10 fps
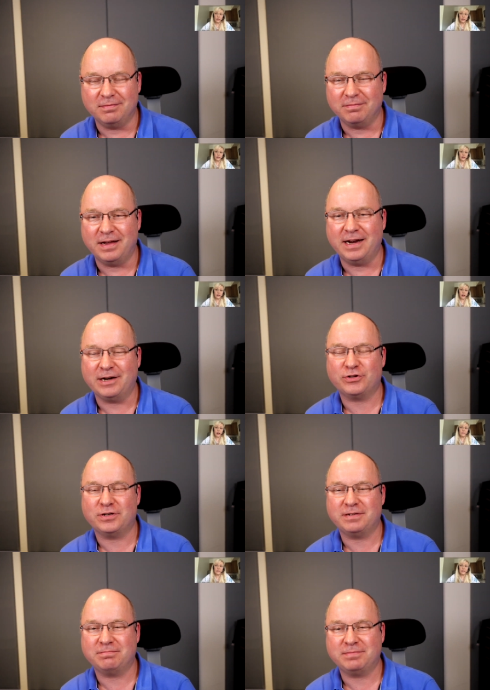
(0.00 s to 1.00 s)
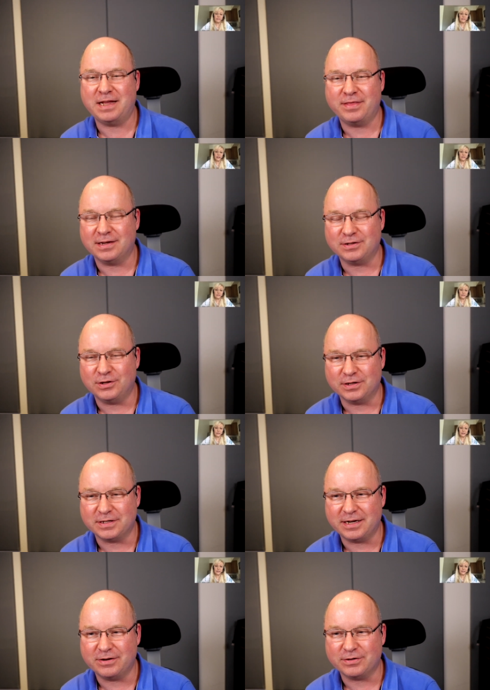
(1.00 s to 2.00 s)
yeah, an extra I mean, ten thousand
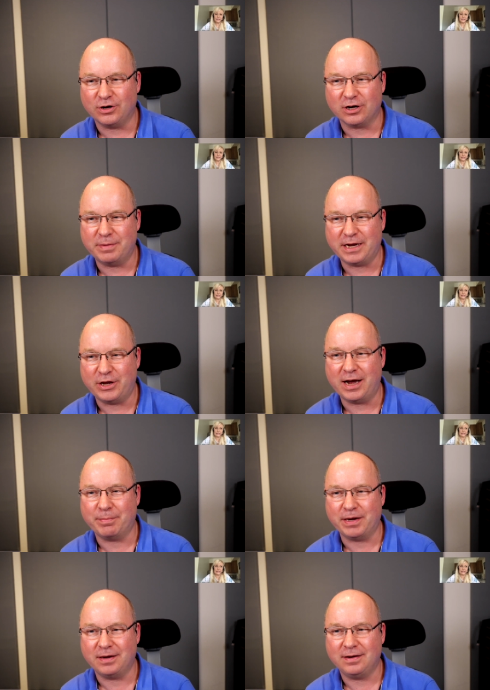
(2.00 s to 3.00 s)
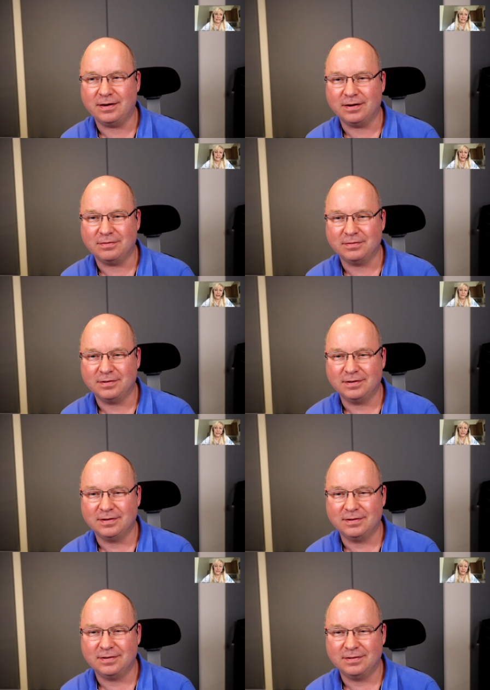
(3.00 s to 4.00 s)
dollars a year is not going to make you happy, you know? Yeah. I
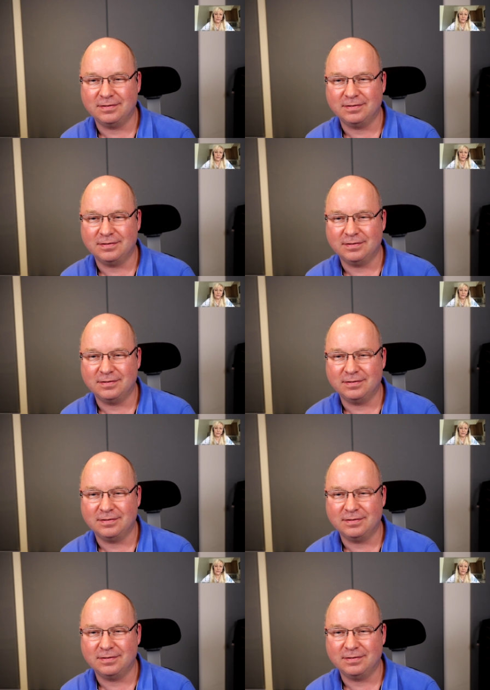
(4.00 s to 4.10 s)
mean, I